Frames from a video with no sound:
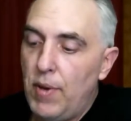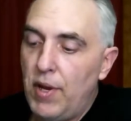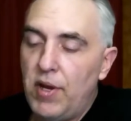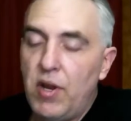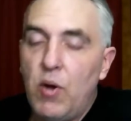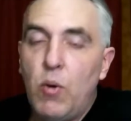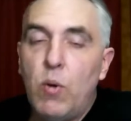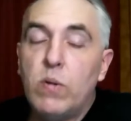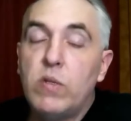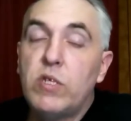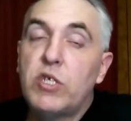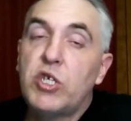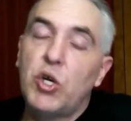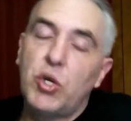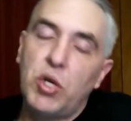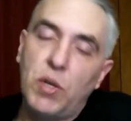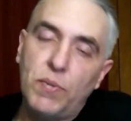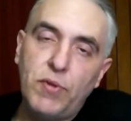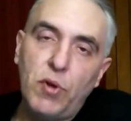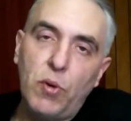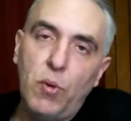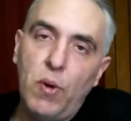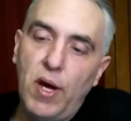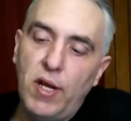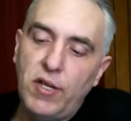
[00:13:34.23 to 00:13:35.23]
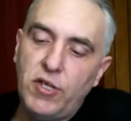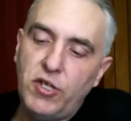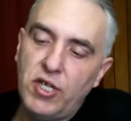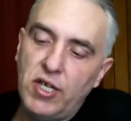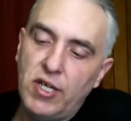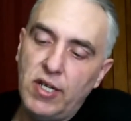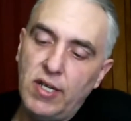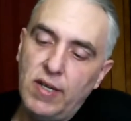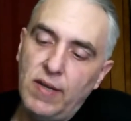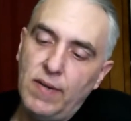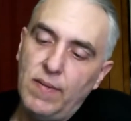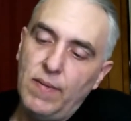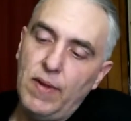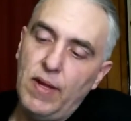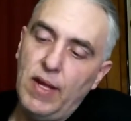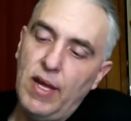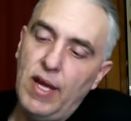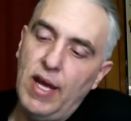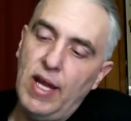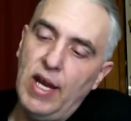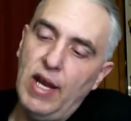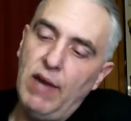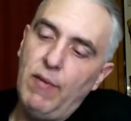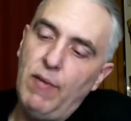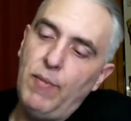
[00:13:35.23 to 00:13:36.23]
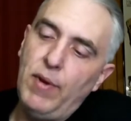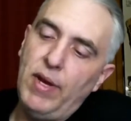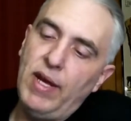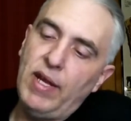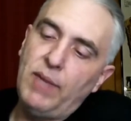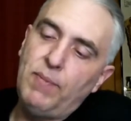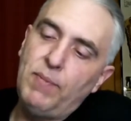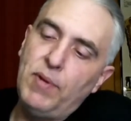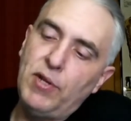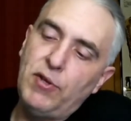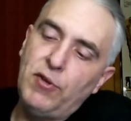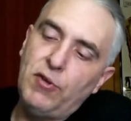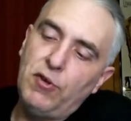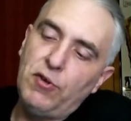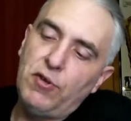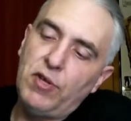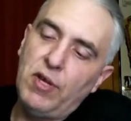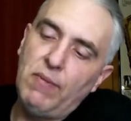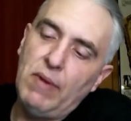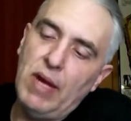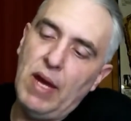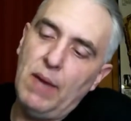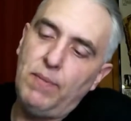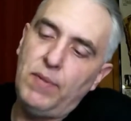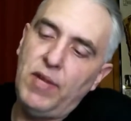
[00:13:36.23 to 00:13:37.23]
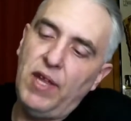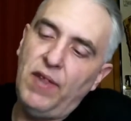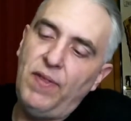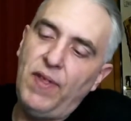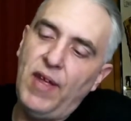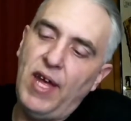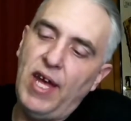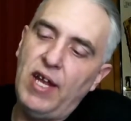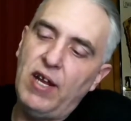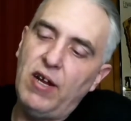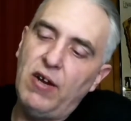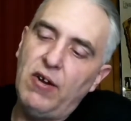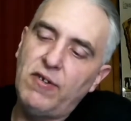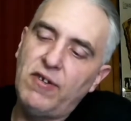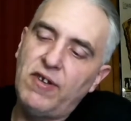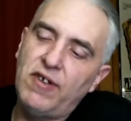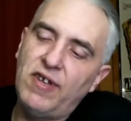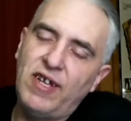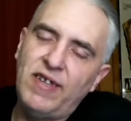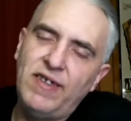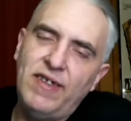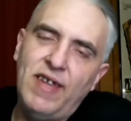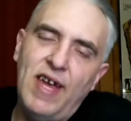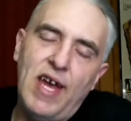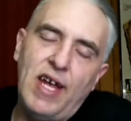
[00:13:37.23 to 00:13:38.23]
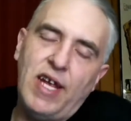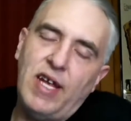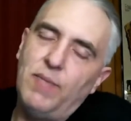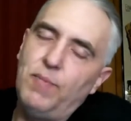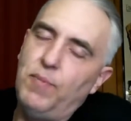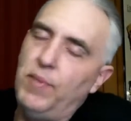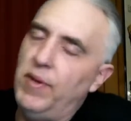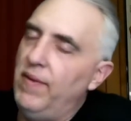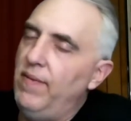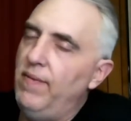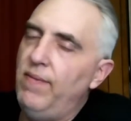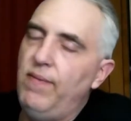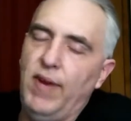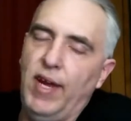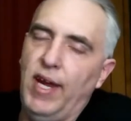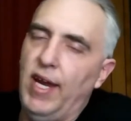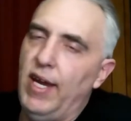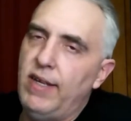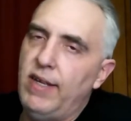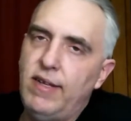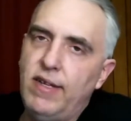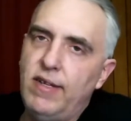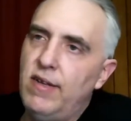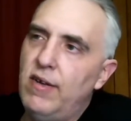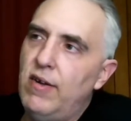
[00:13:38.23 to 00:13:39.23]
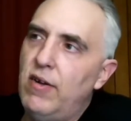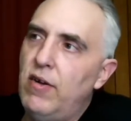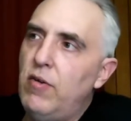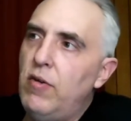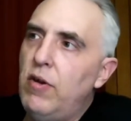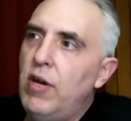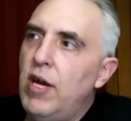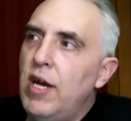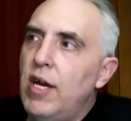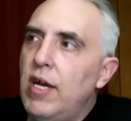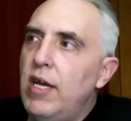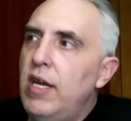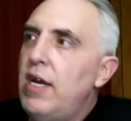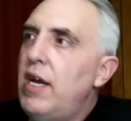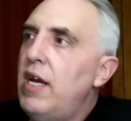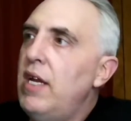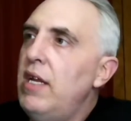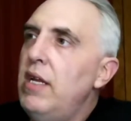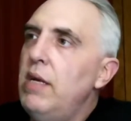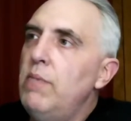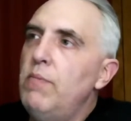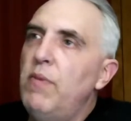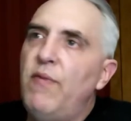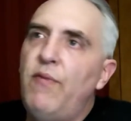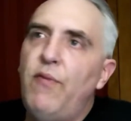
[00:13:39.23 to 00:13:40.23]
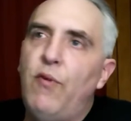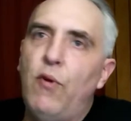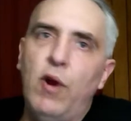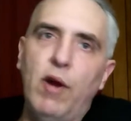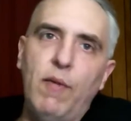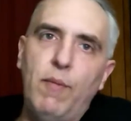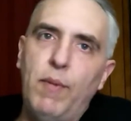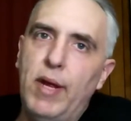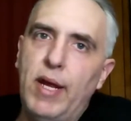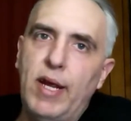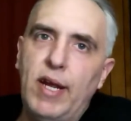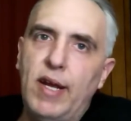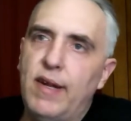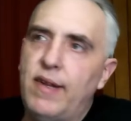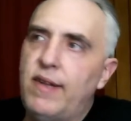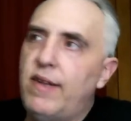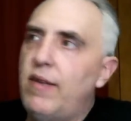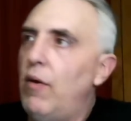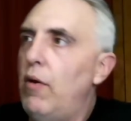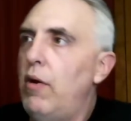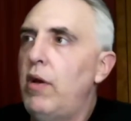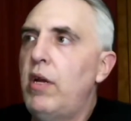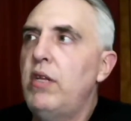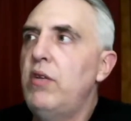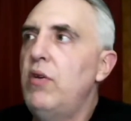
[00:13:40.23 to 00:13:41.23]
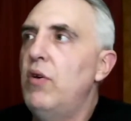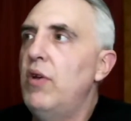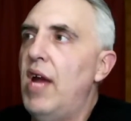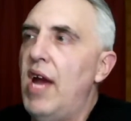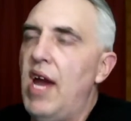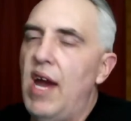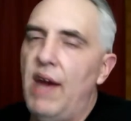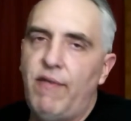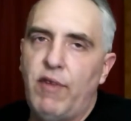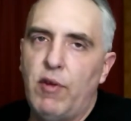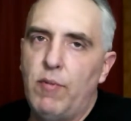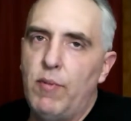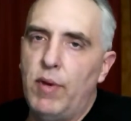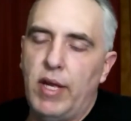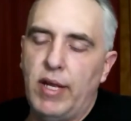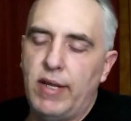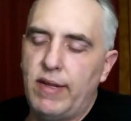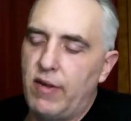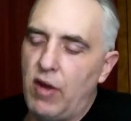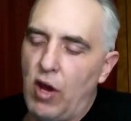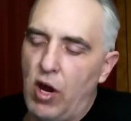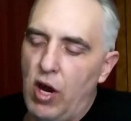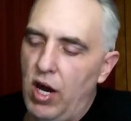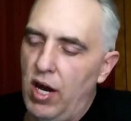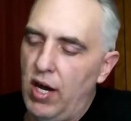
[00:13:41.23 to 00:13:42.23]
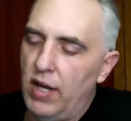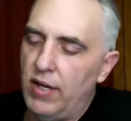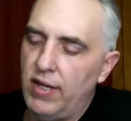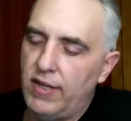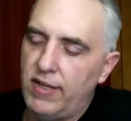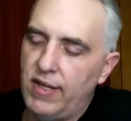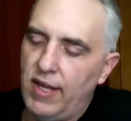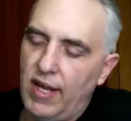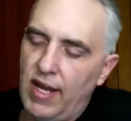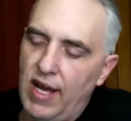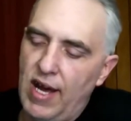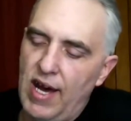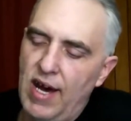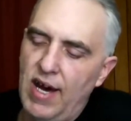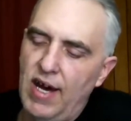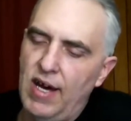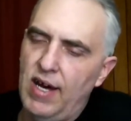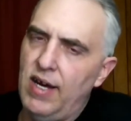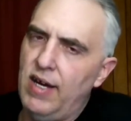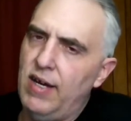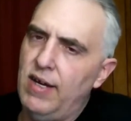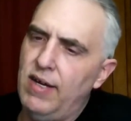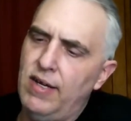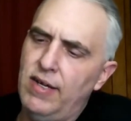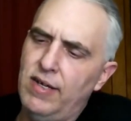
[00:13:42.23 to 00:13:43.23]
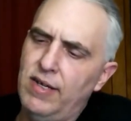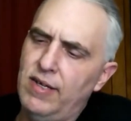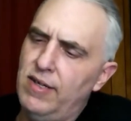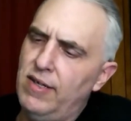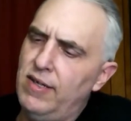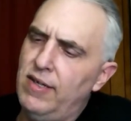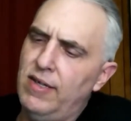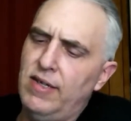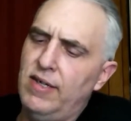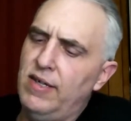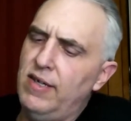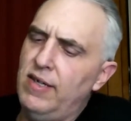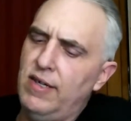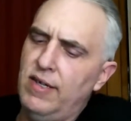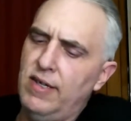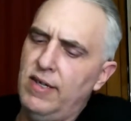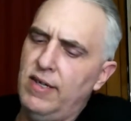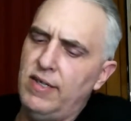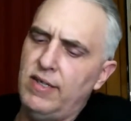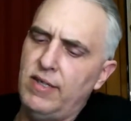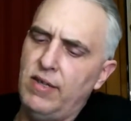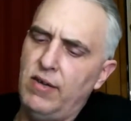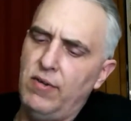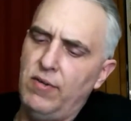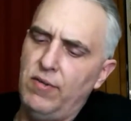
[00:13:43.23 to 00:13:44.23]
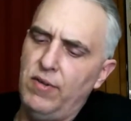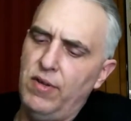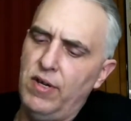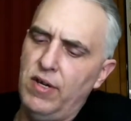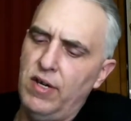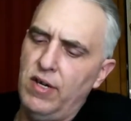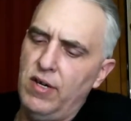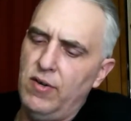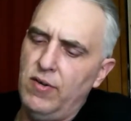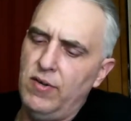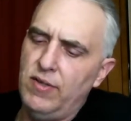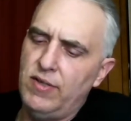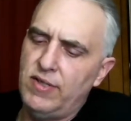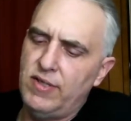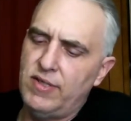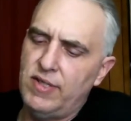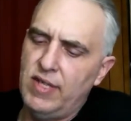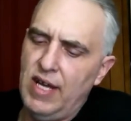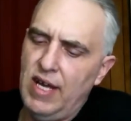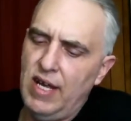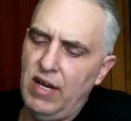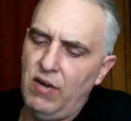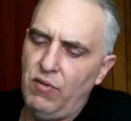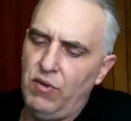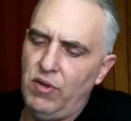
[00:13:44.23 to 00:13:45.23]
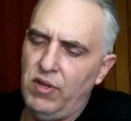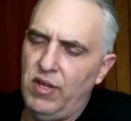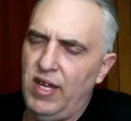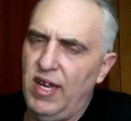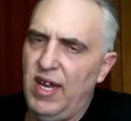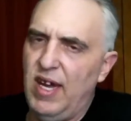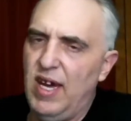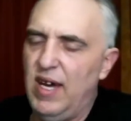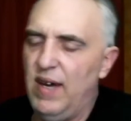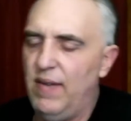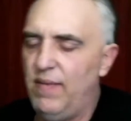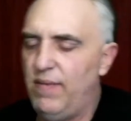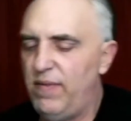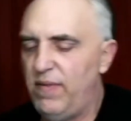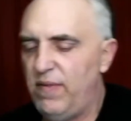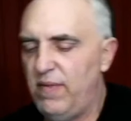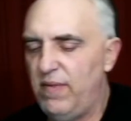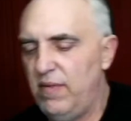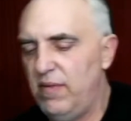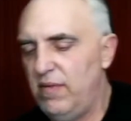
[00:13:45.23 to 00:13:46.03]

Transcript: But no one's shown up to watch it. And everybody has pictures of empty theaters. They're like, that can be fake. You know, you can do it before everybody gets there. You can do it after everybody's gone. It's like, I don't know. I don't really have.